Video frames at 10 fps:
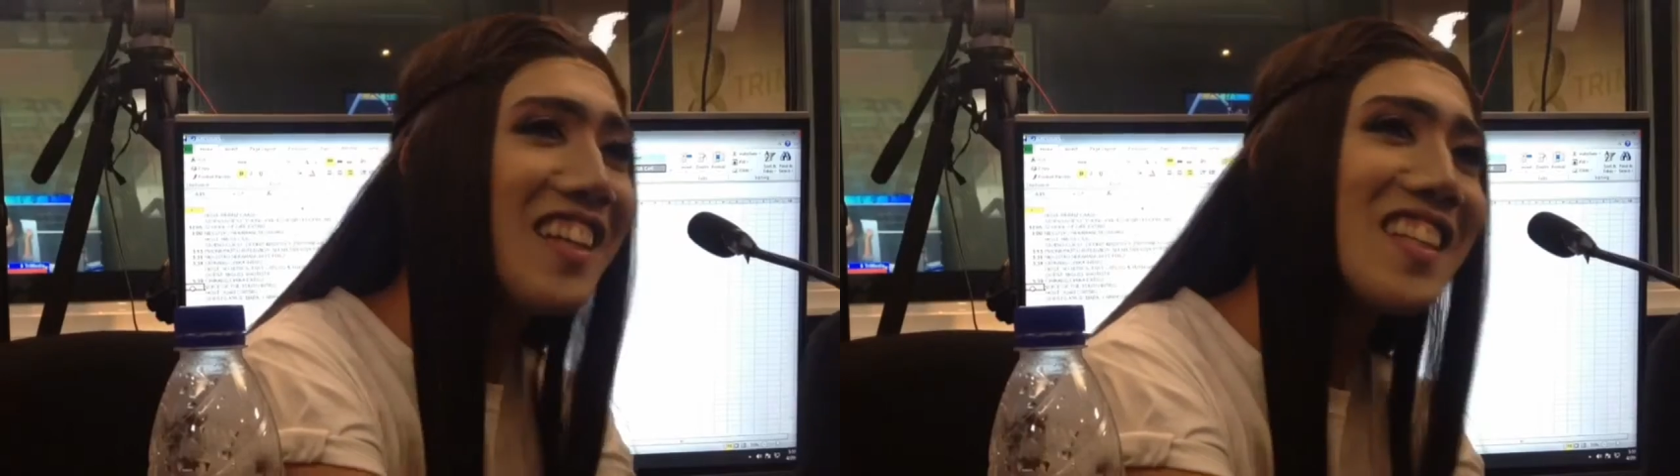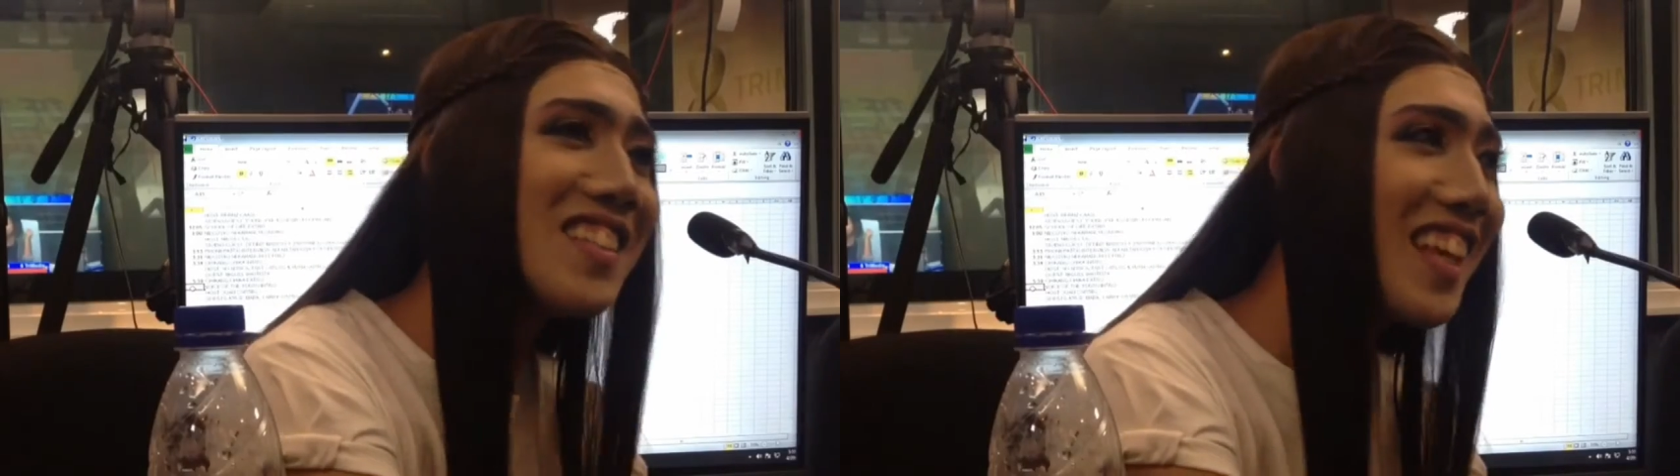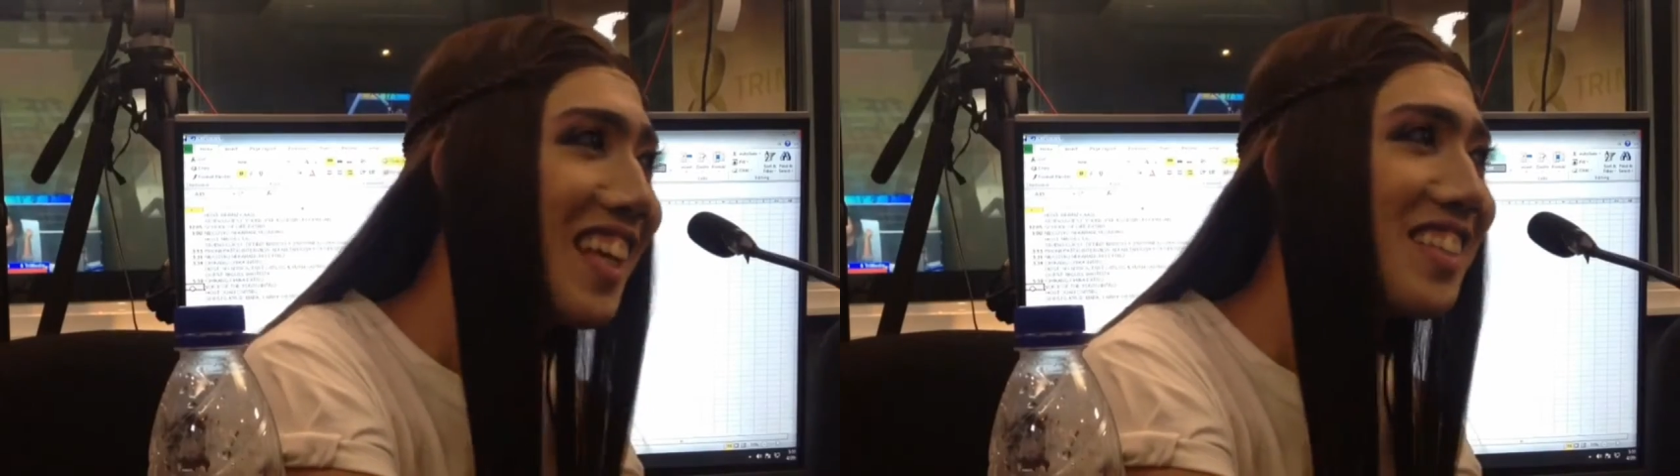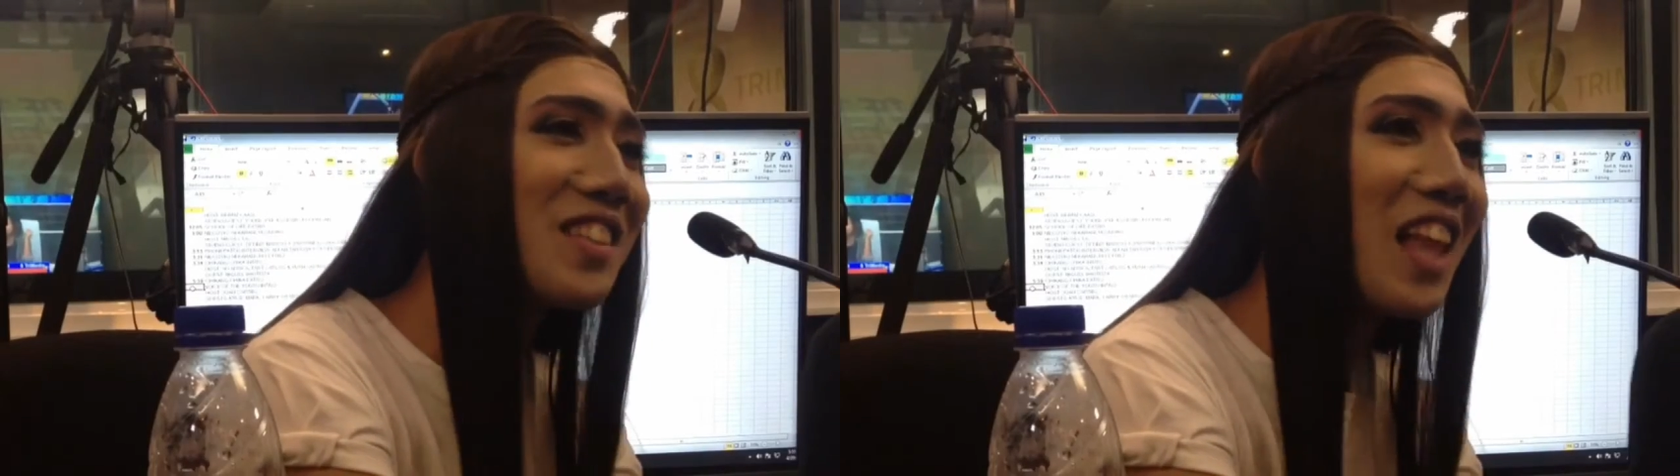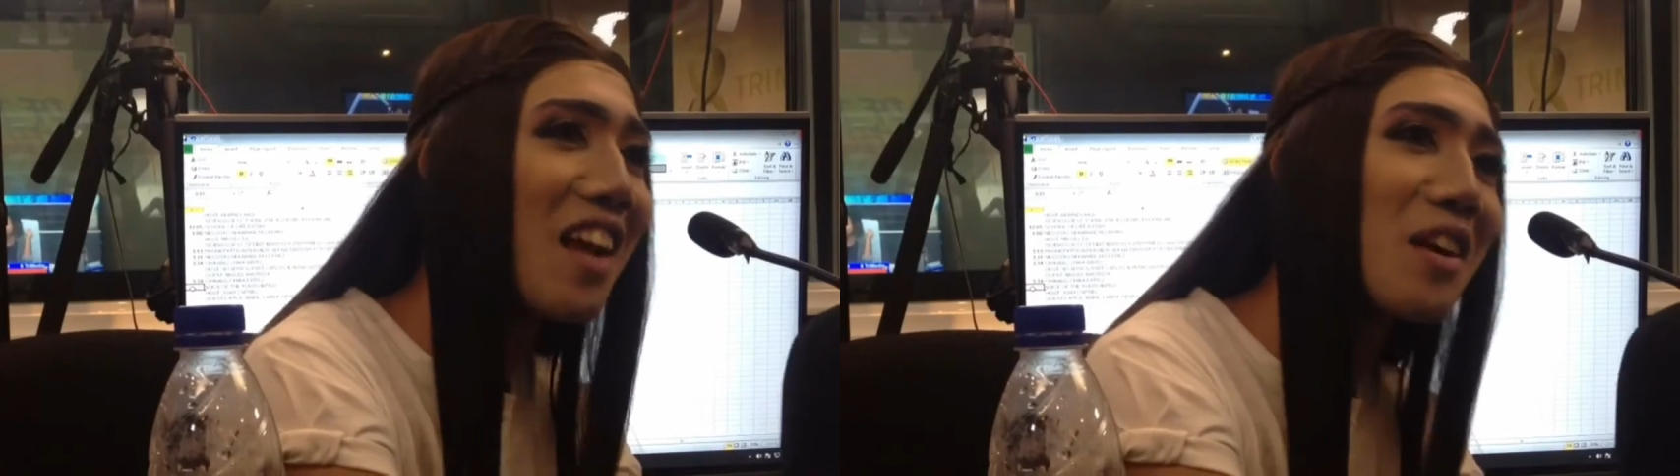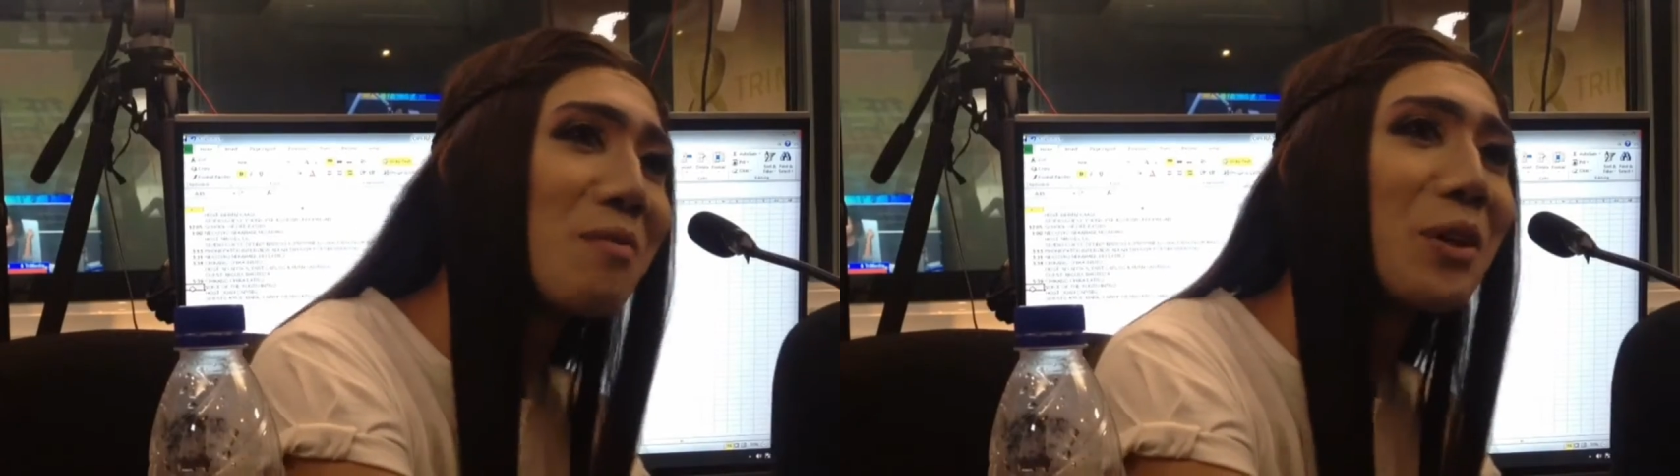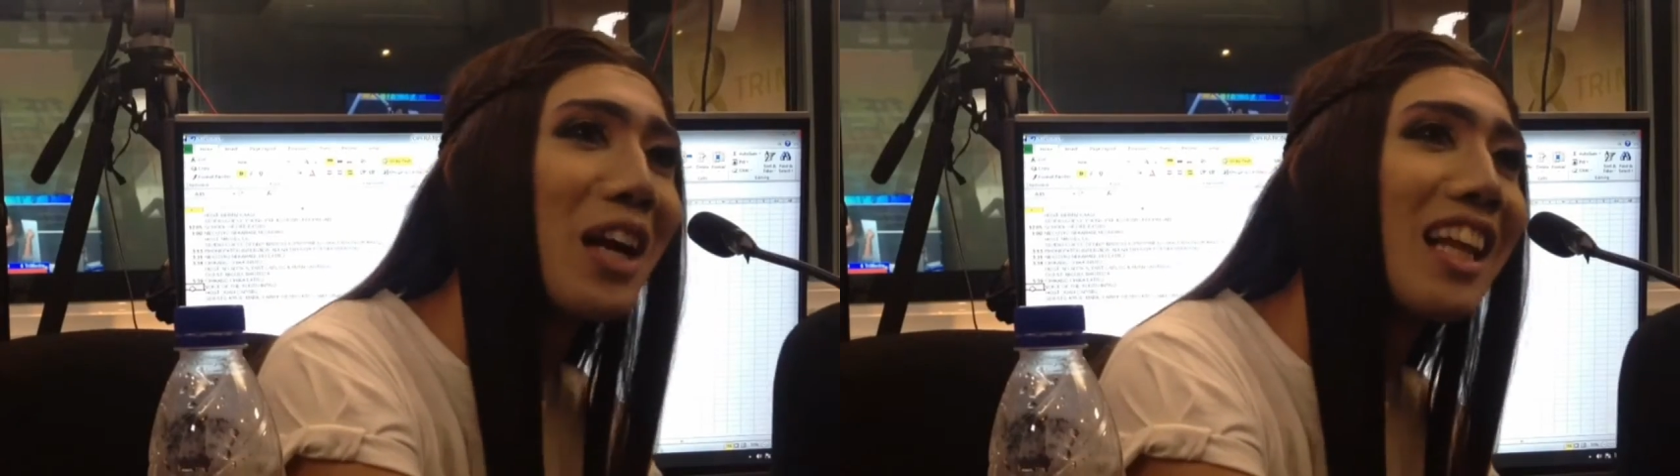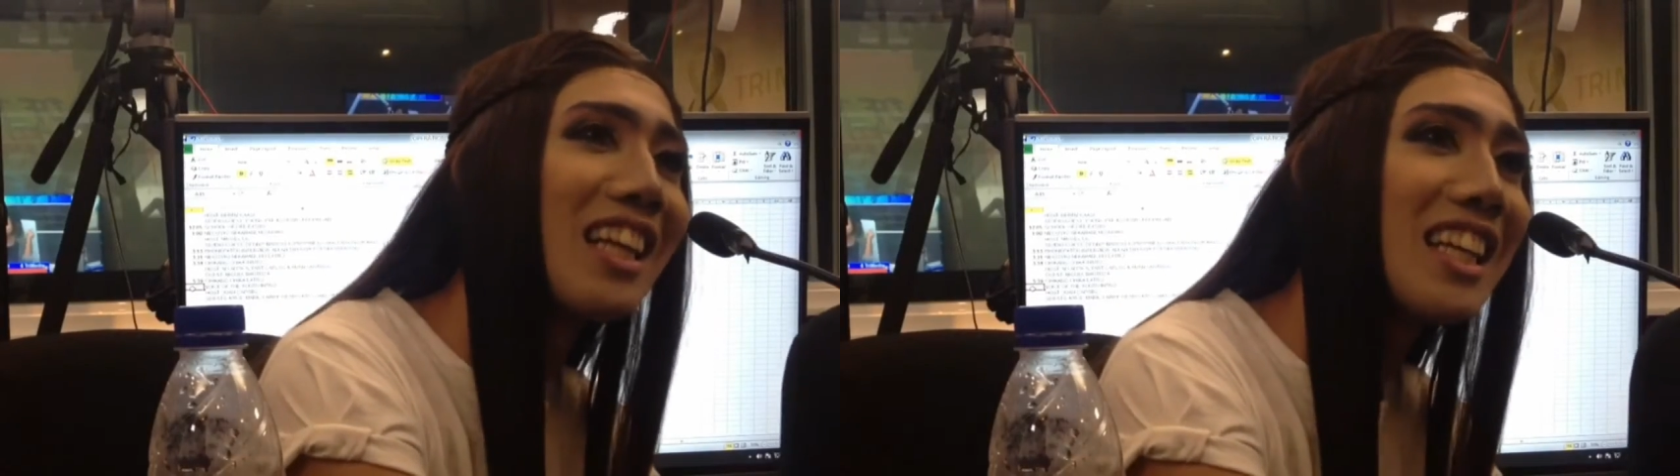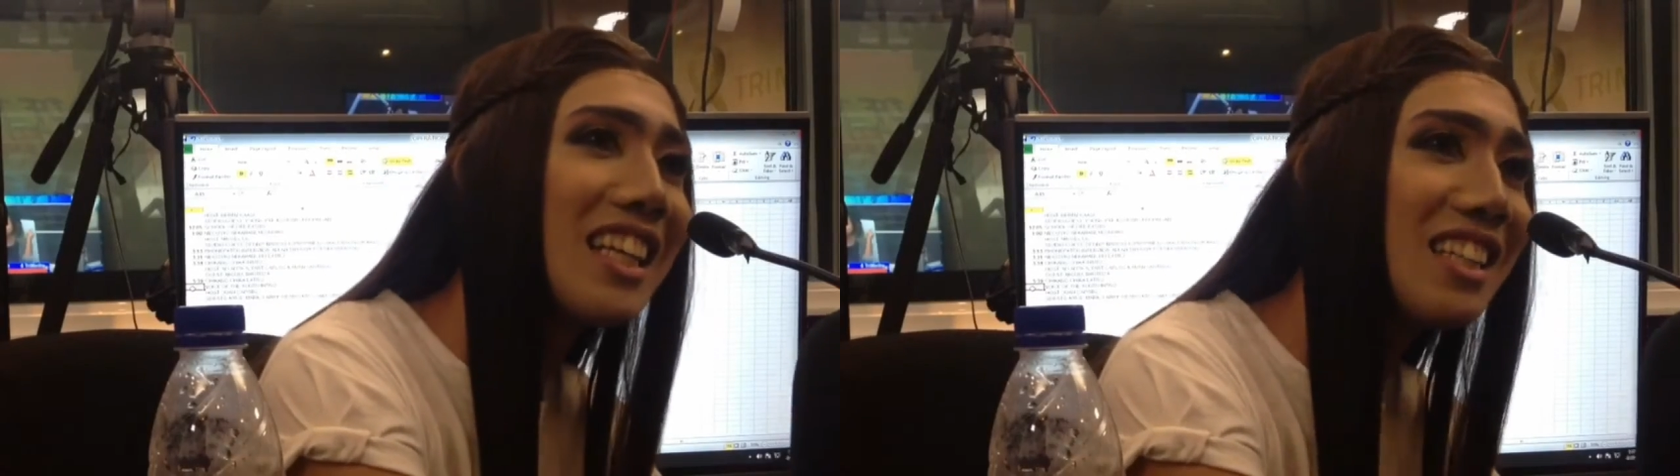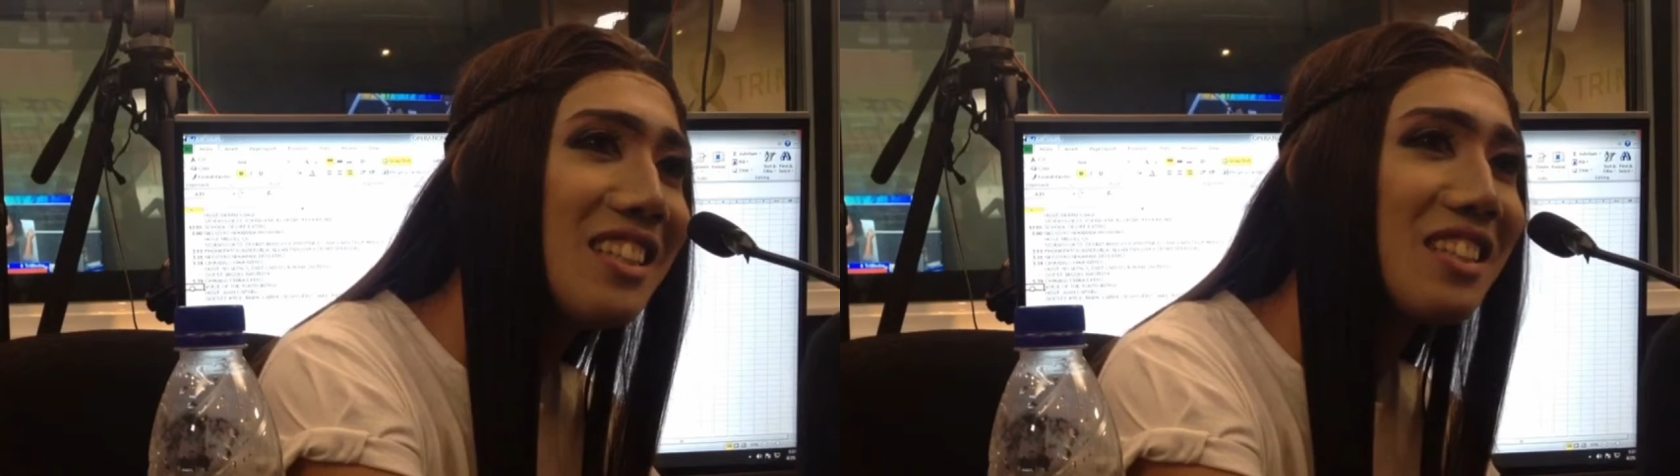Hi, this is Lara
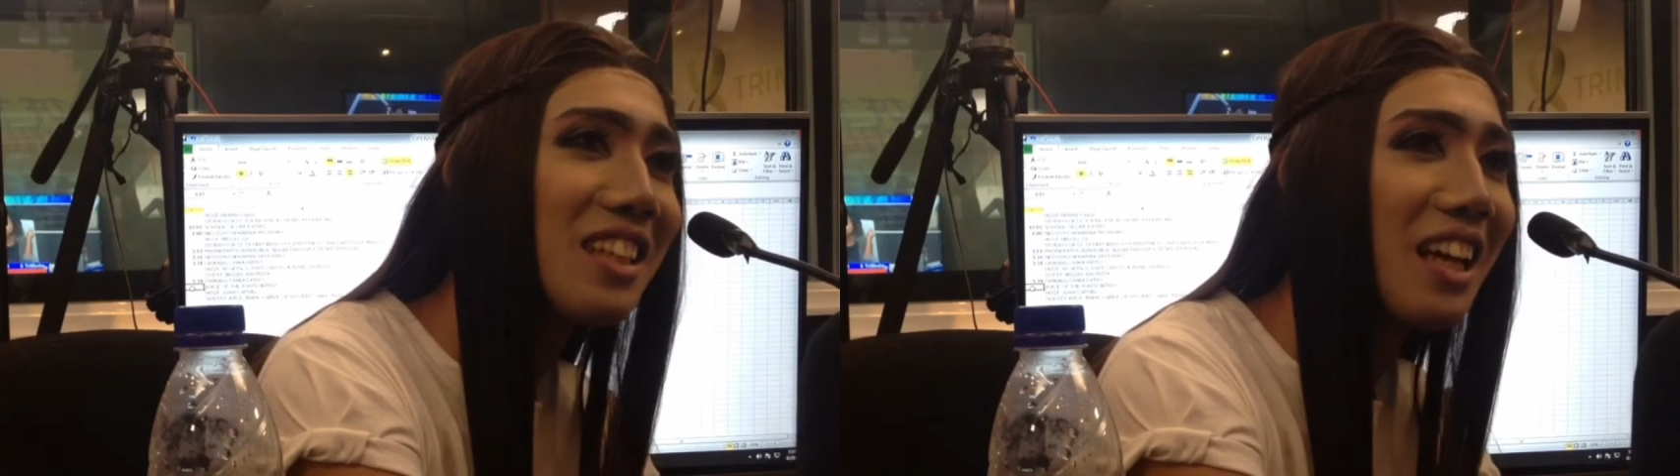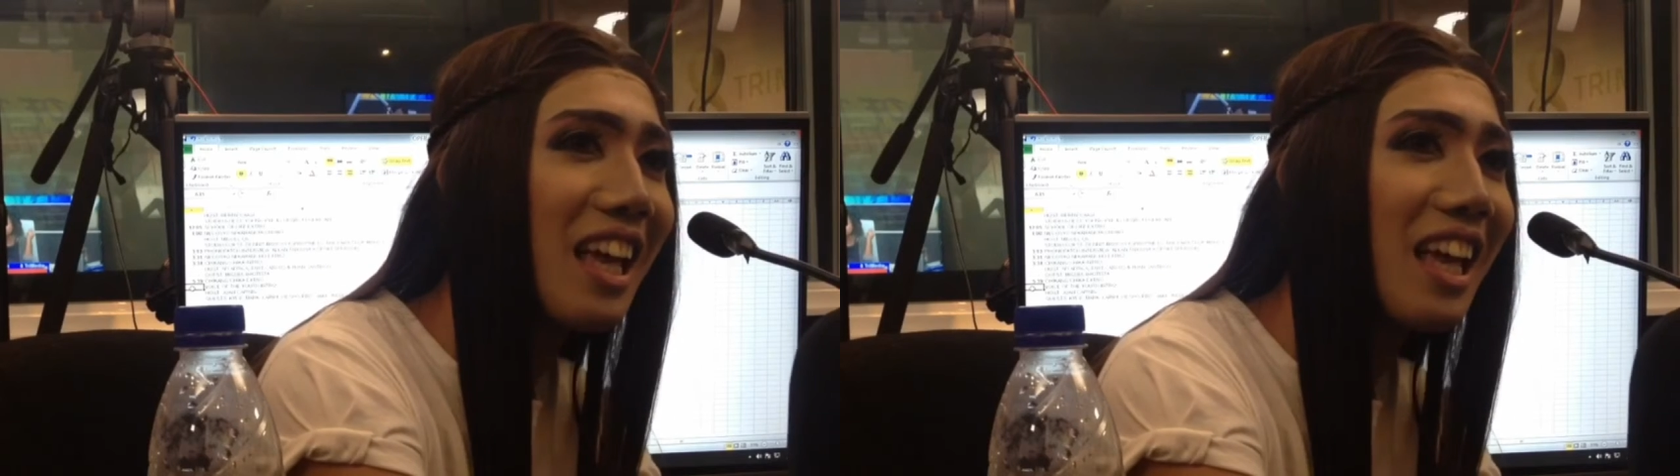Morales.